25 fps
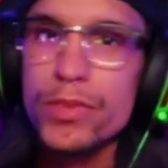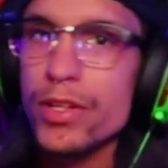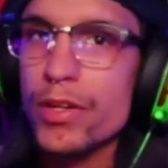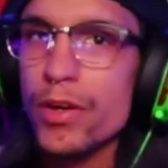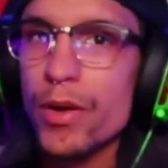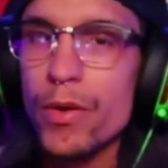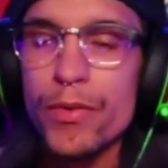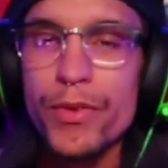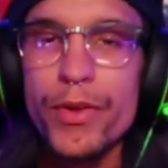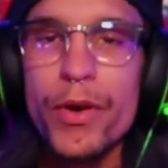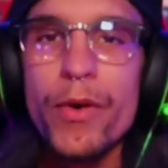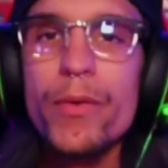
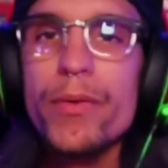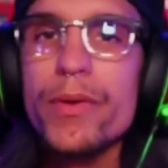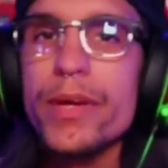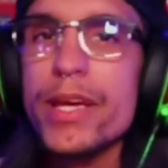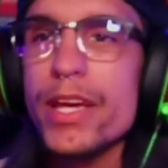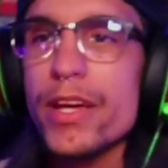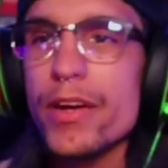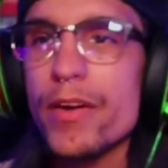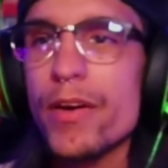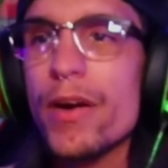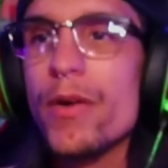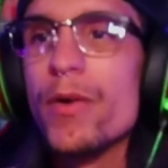don't
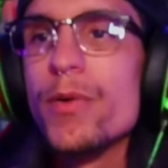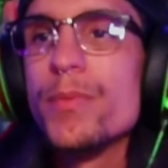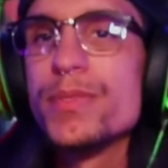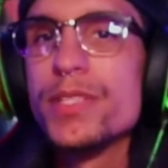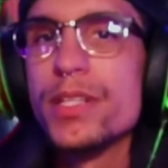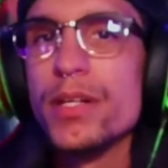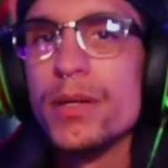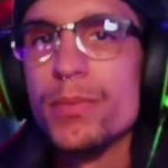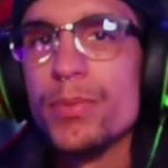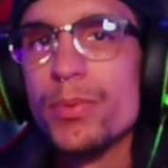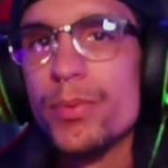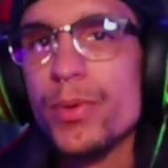get your hopes
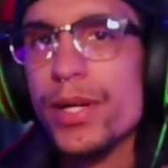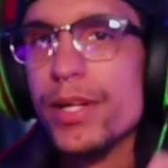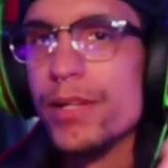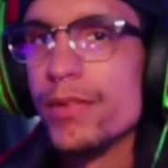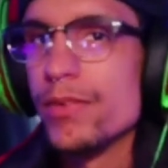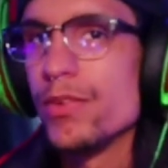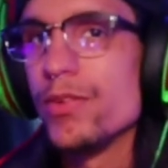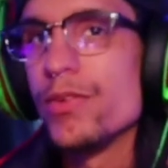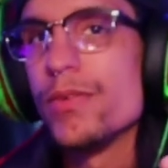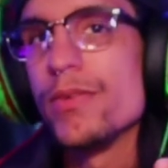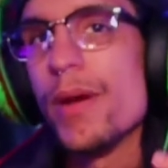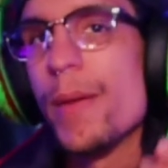up when,
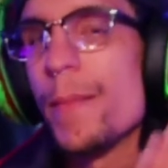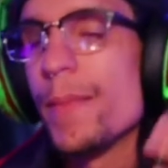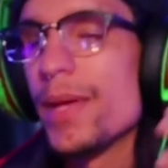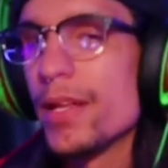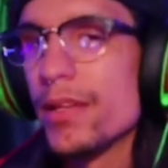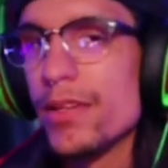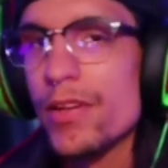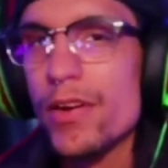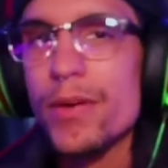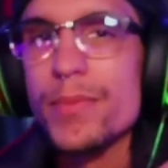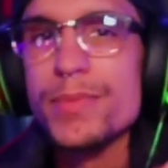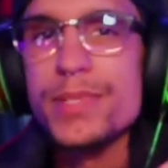you
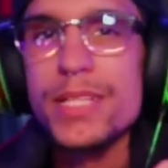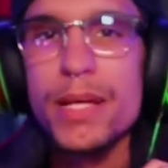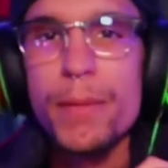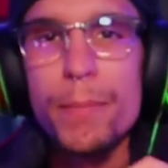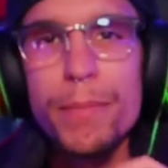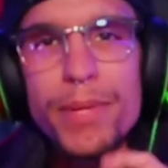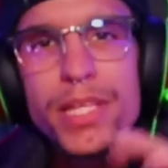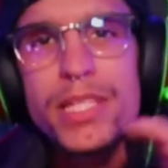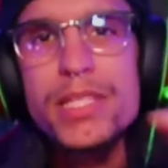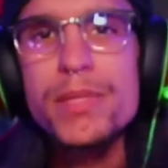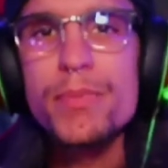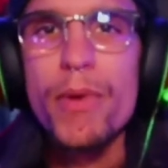know what I'm saying?
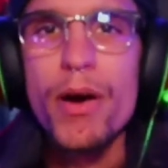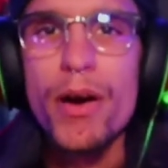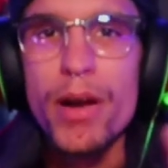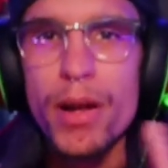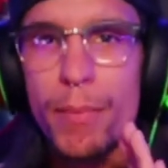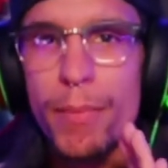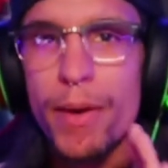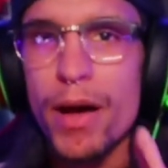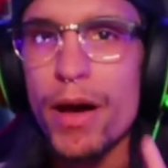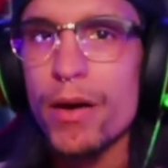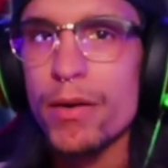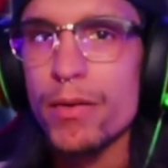Be smart
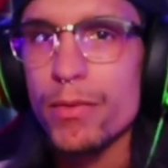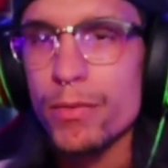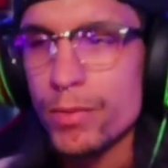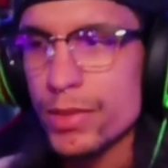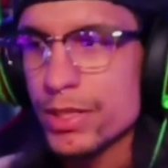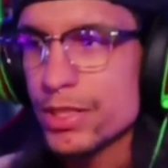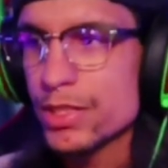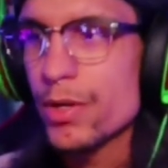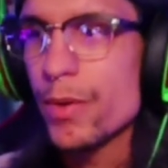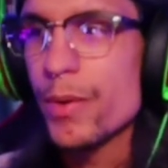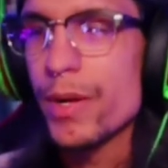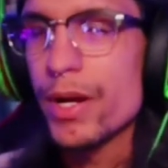about
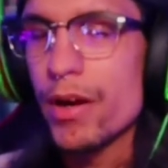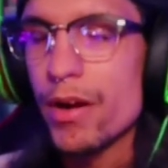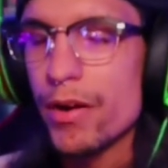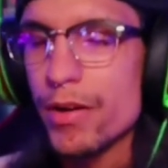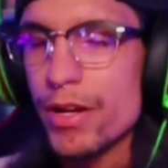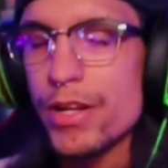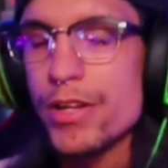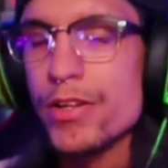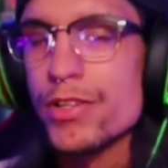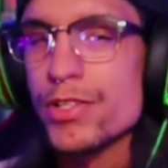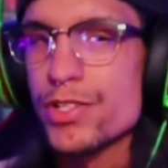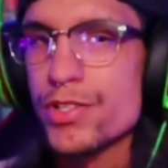what's going on
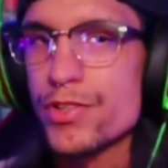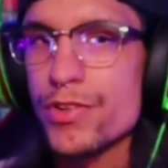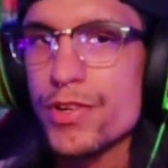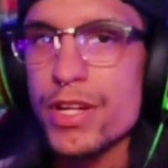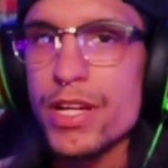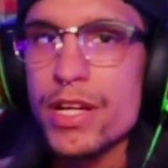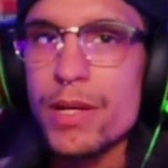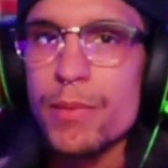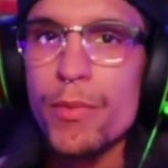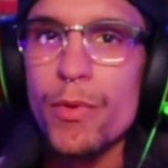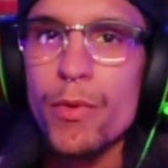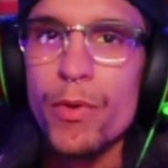in your
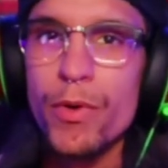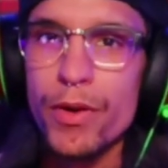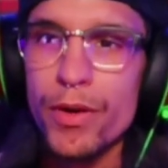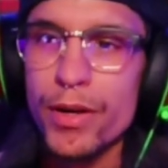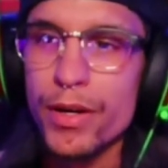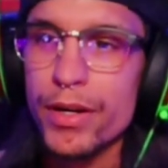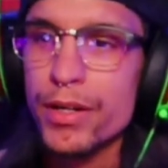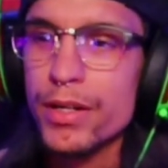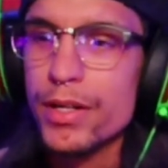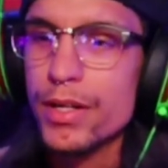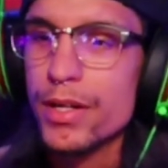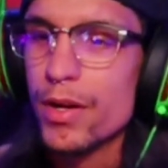stream
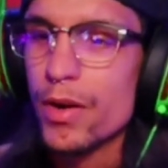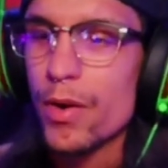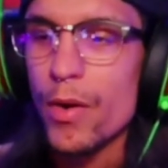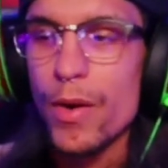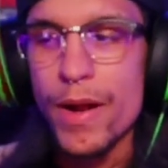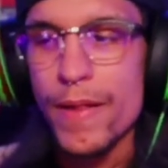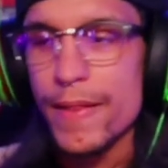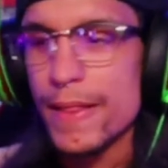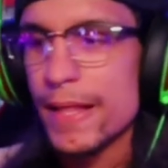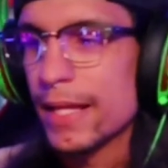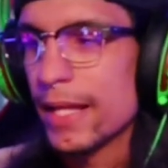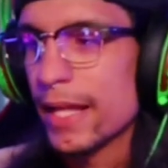or
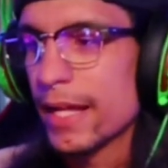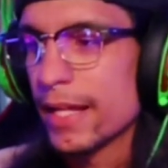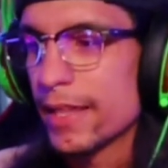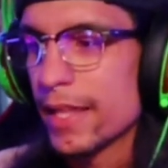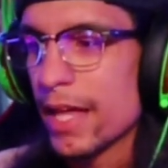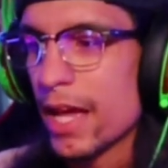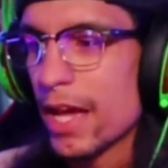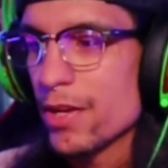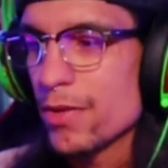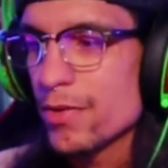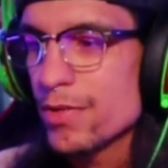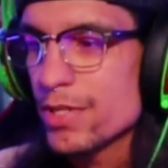anything like
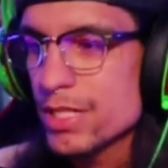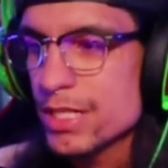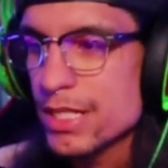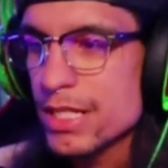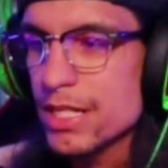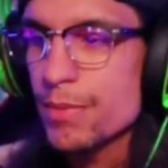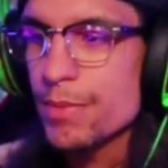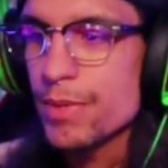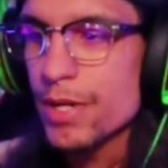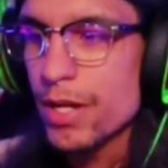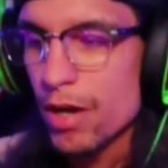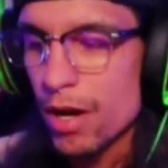that. You just need
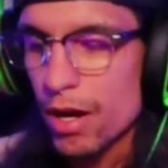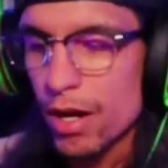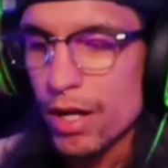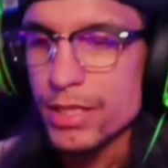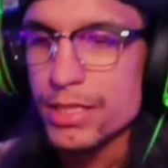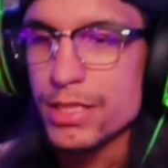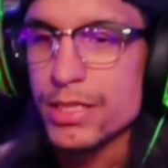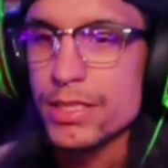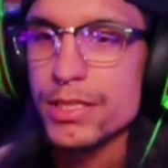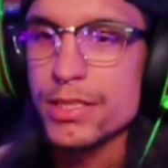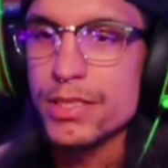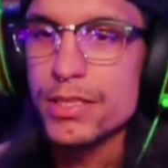to be
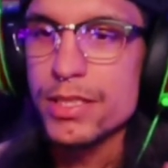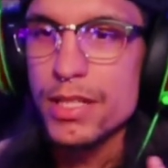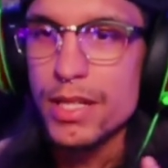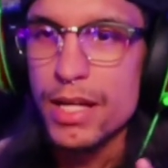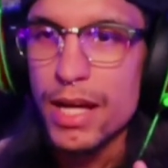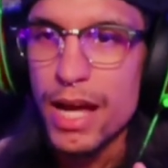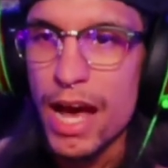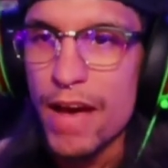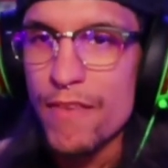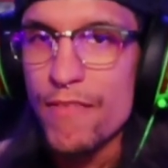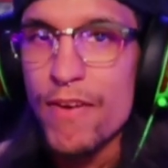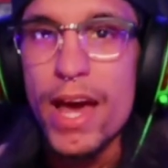cautious.
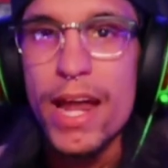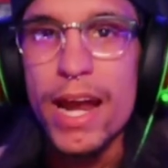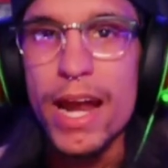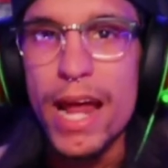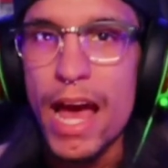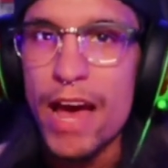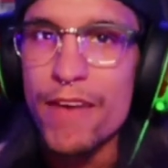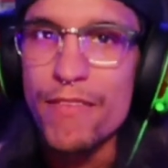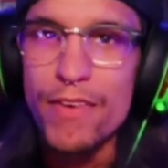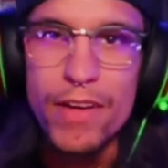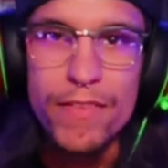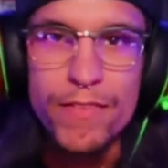I've
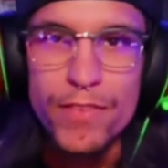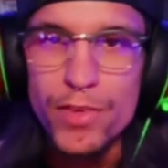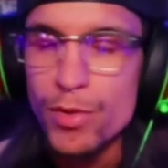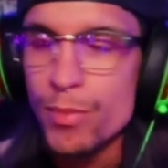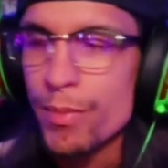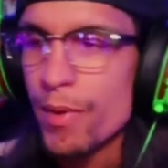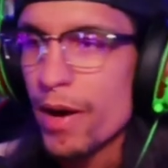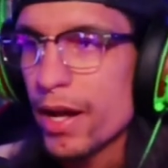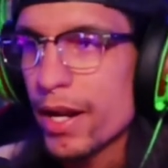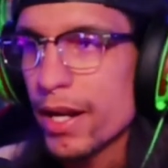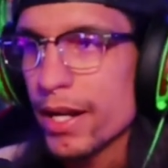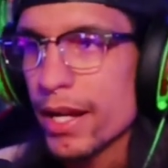had view
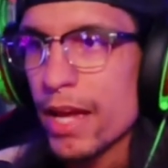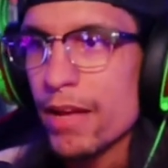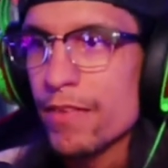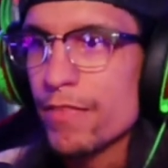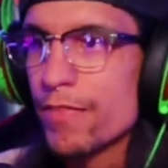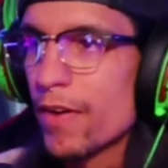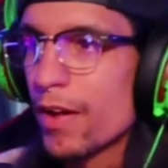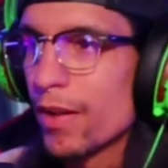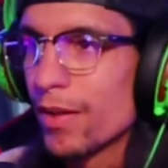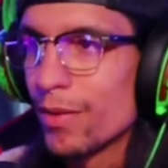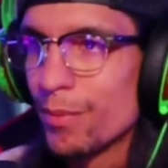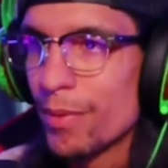botting and
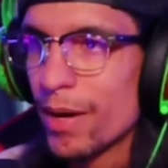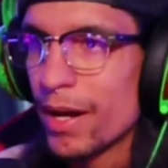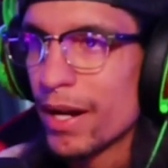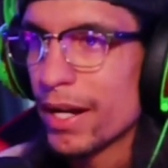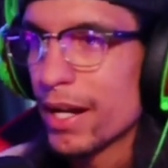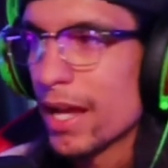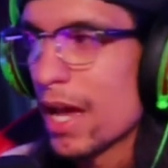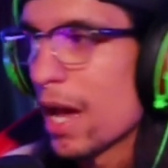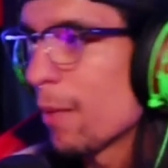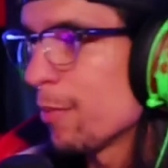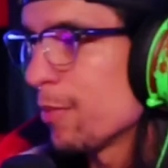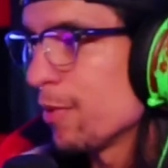follow
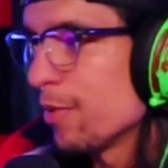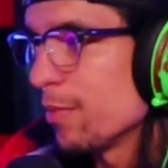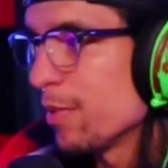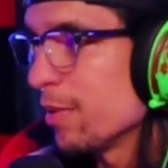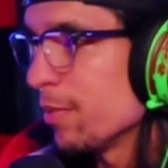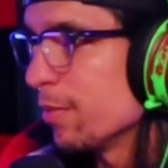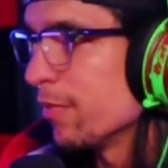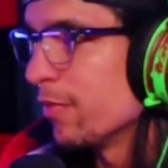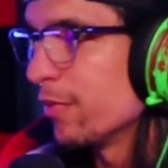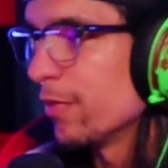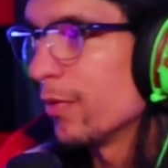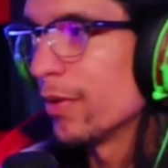botting happen to me
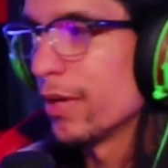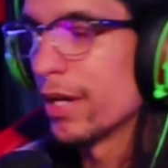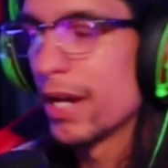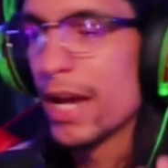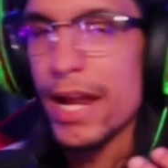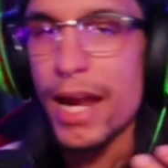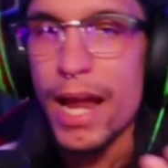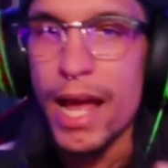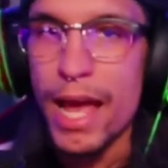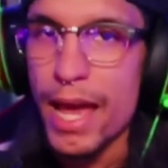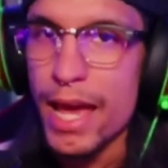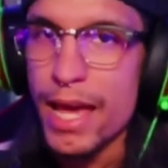before,
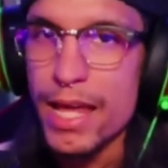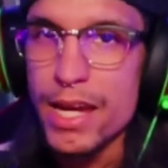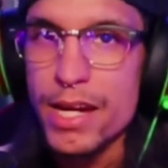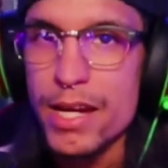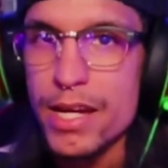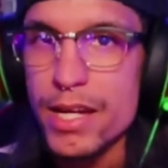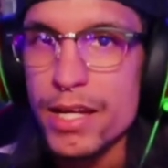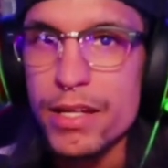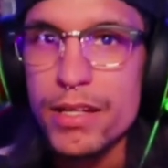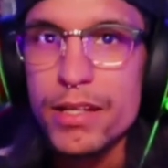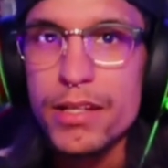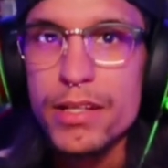and I hated
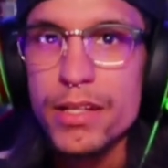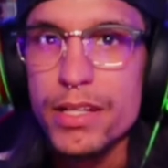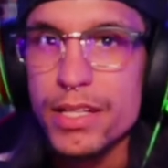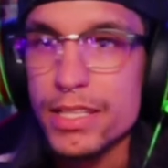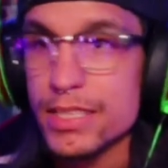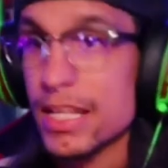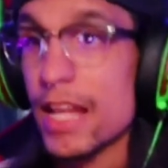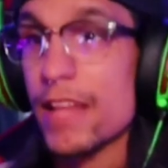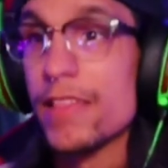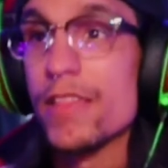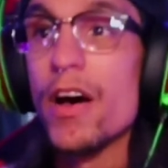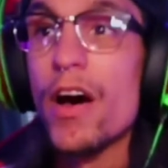it
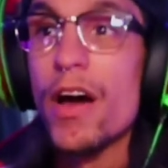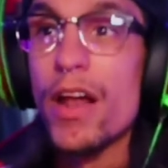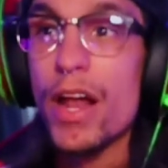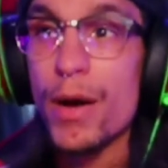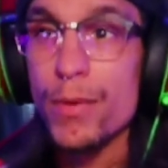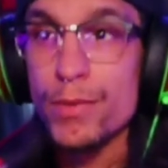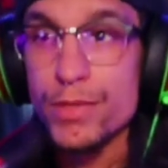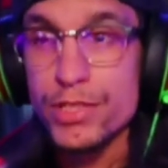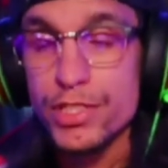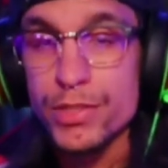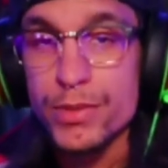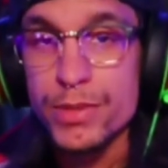because I thought I
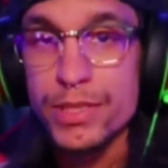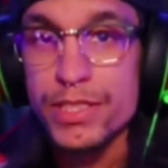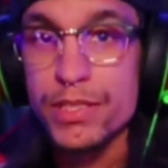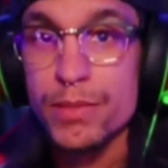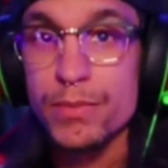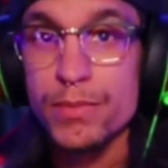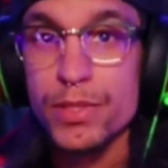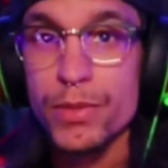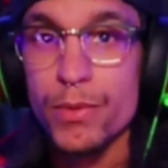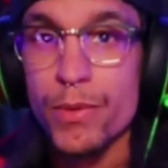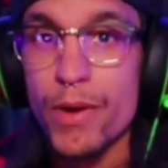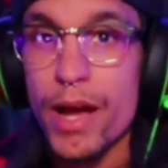was doing
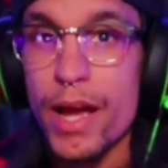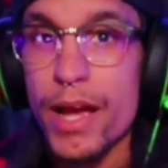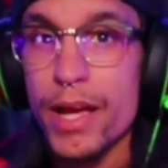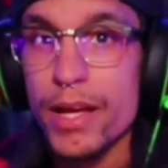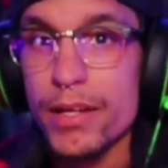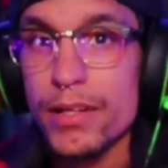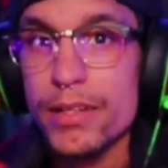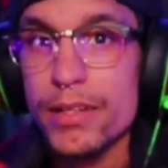something right,